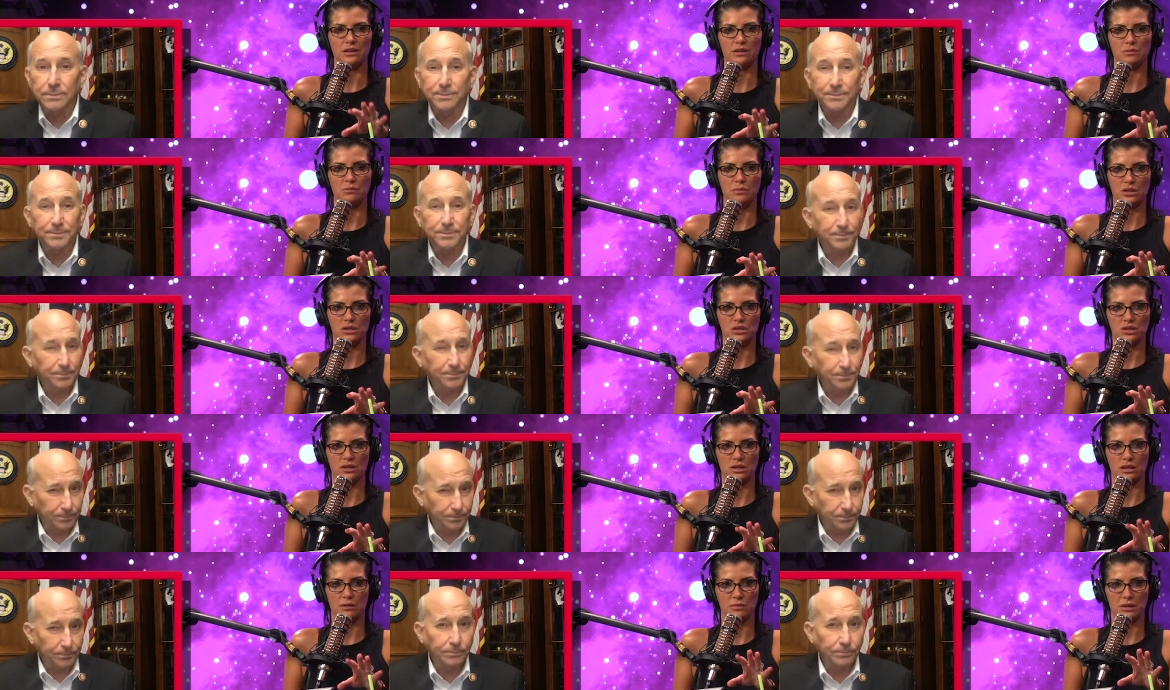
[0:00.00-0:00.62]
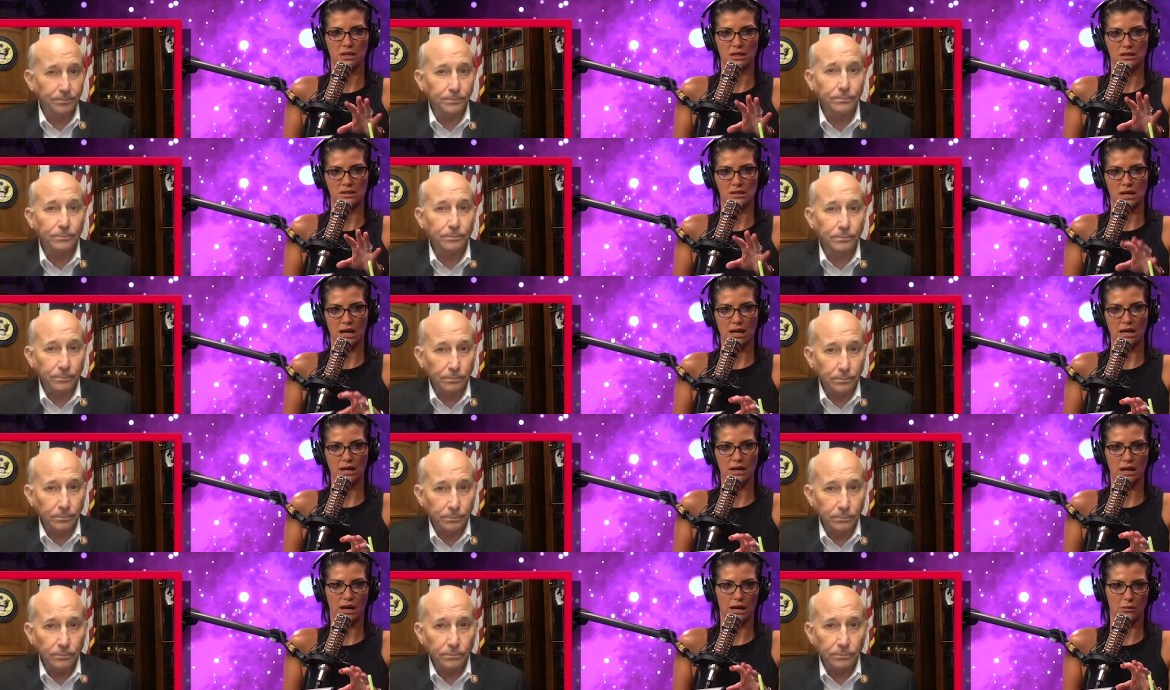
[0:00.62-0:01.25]
Speaker 1: you mentioned that because
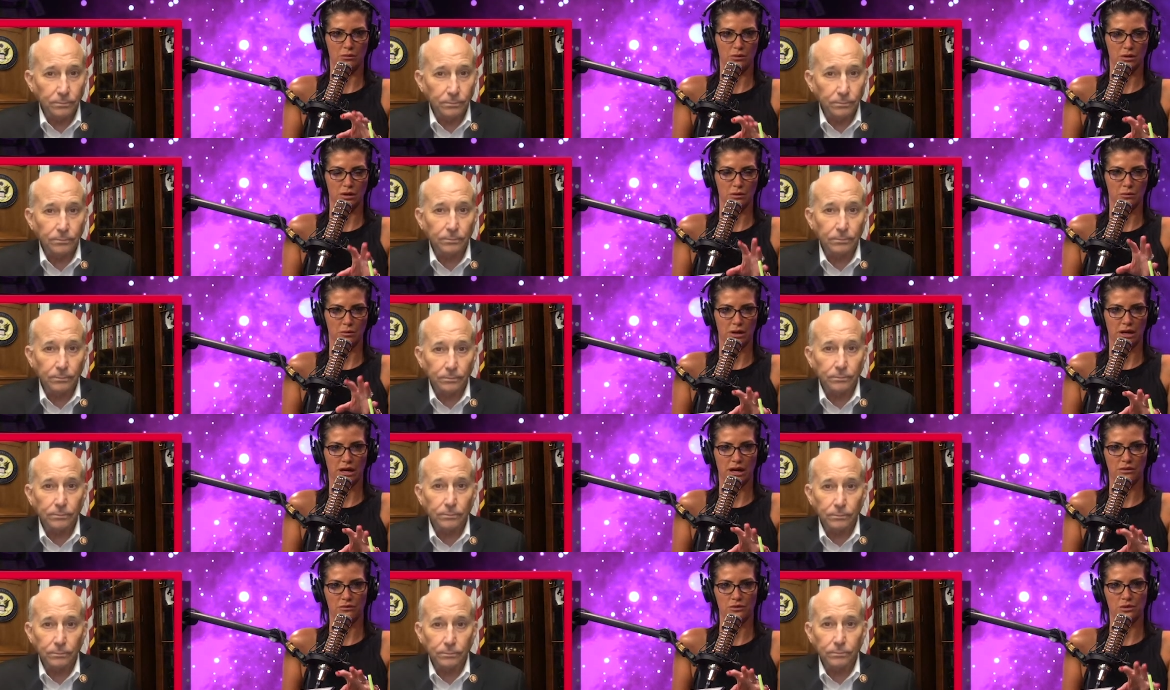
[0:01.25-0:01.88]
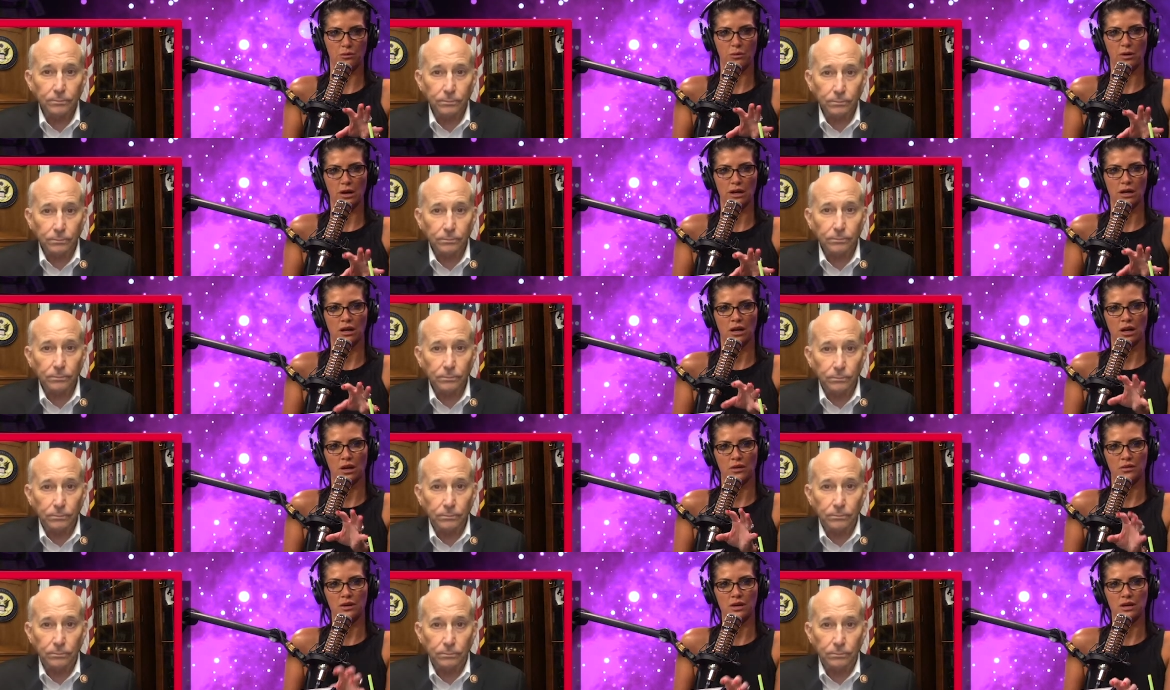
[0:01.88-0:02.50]
I, I really want to have you weigh in
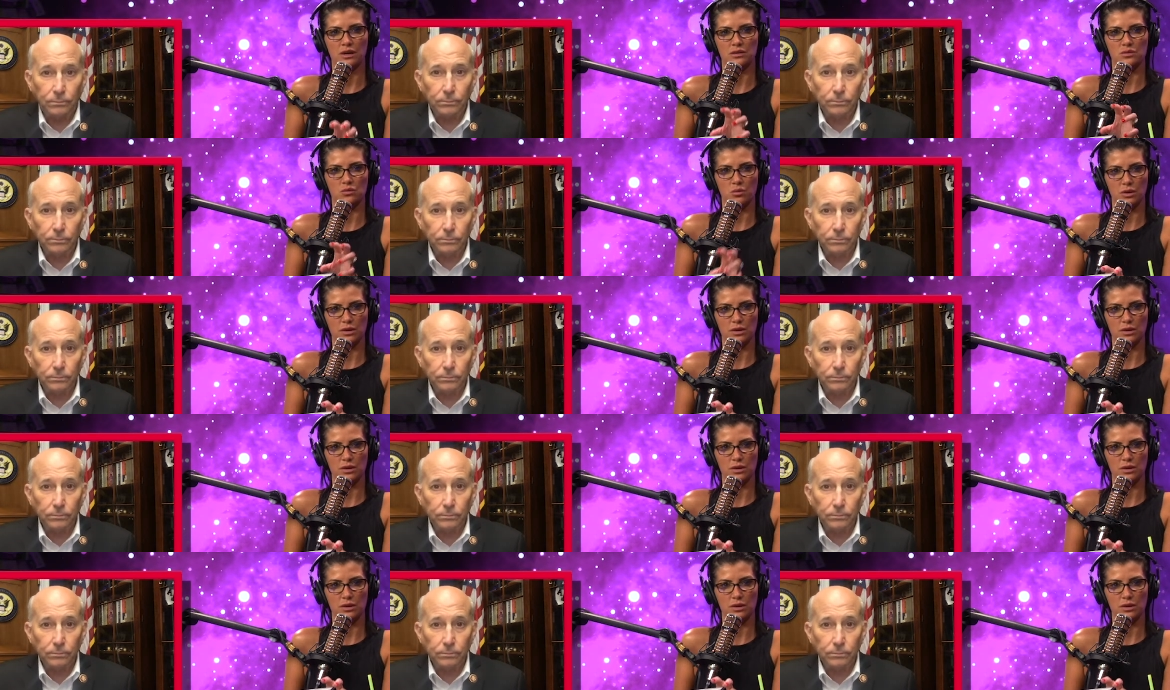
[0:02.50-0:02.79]
on this.